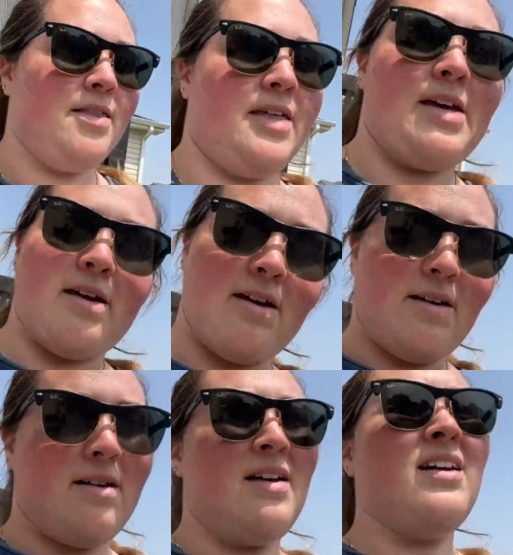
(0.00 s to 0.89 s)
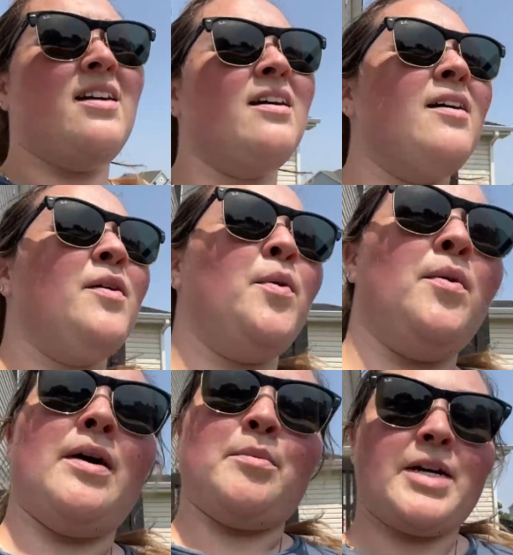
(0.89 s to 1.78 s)
thing. Whew,
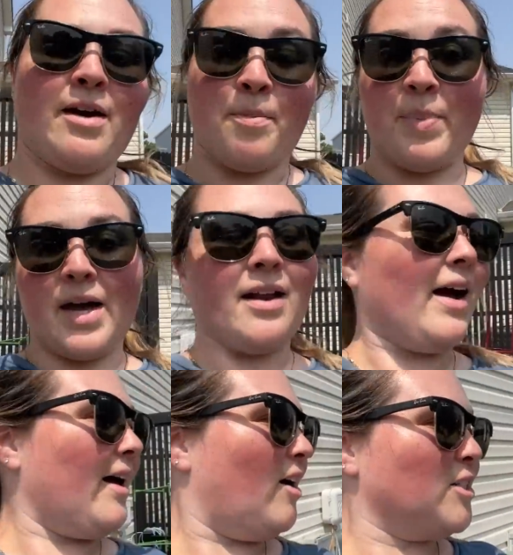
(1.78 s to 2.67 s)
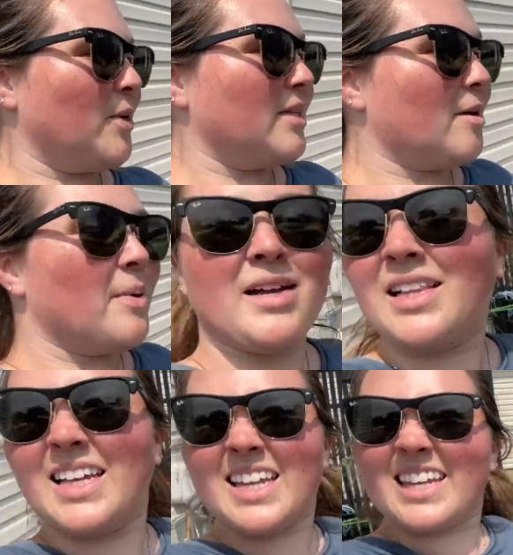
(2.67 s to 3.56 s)
I'm tired, but I also ended up
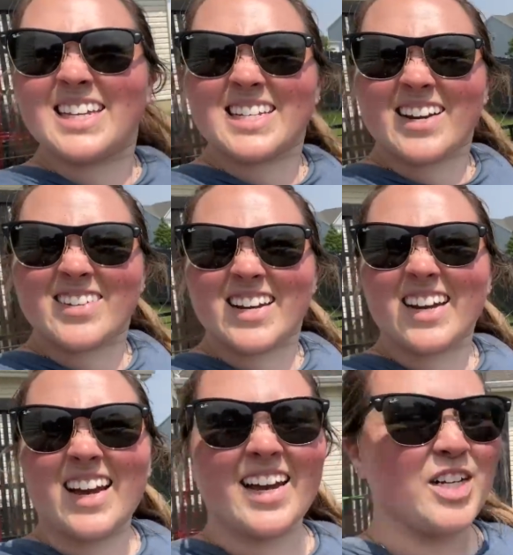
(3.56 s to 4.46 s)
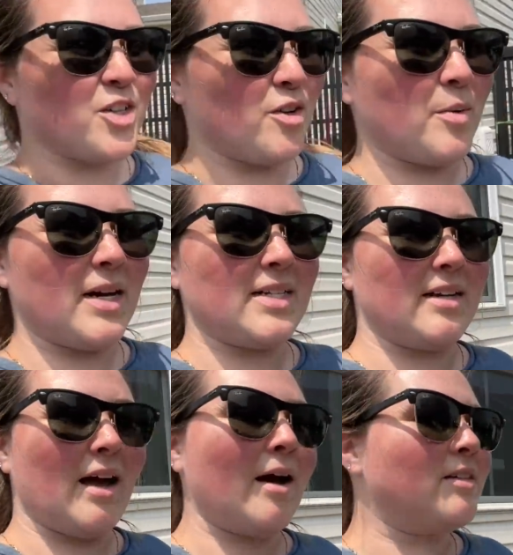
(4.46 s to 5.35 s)
cleaning the entire deck. I gotta show you what I
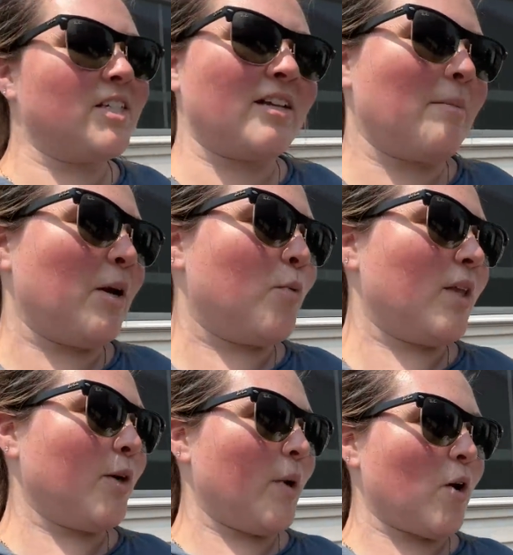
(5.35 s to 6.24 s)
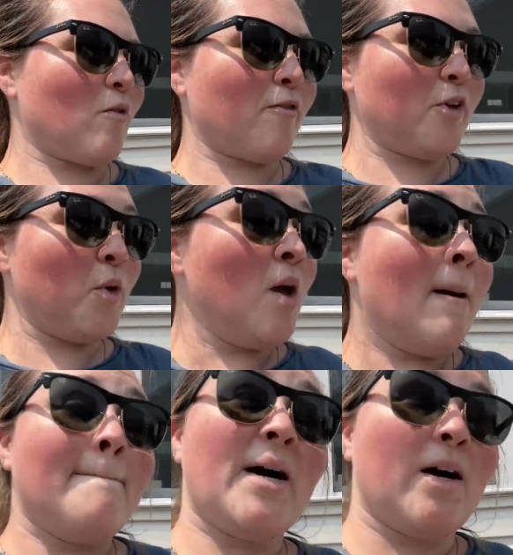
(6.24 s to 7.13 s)
did. I, it's just gonna be a really quick overview,
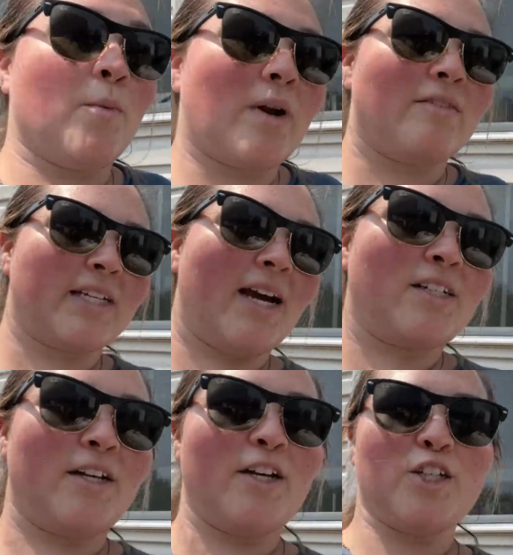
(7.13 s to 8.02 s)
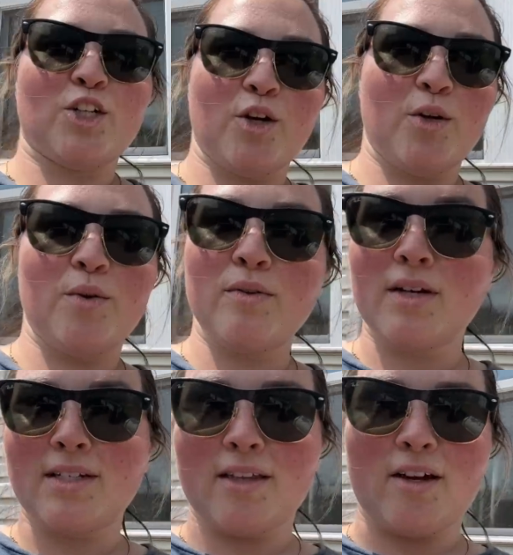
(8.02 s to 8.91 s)
but what I was actually gonna show you,
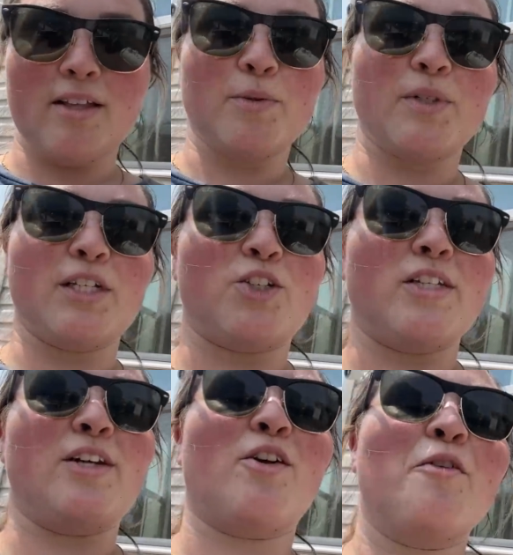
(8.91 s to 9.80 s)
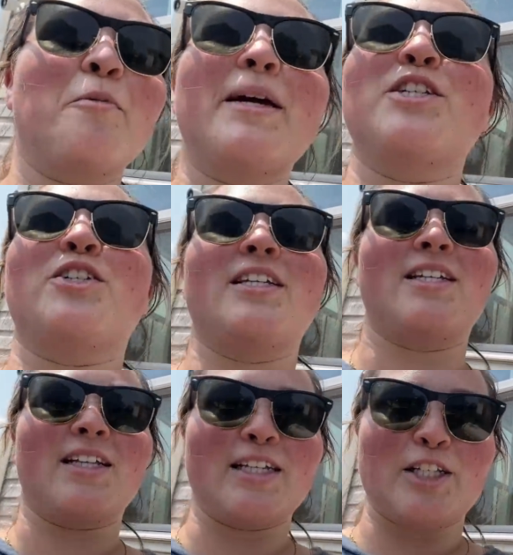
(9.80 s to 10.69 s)
because I thought this was interesting, or it would be interesting
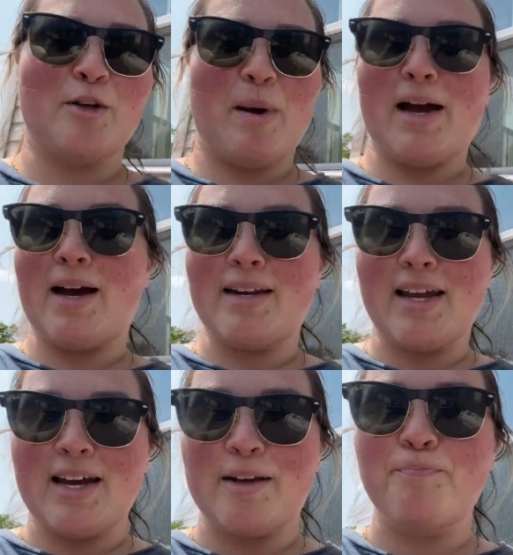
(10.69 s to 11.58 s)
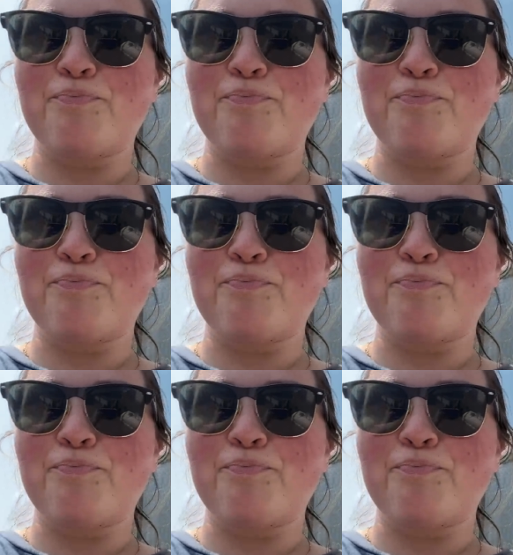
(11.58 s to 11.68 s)
to at least look back on. Hang on.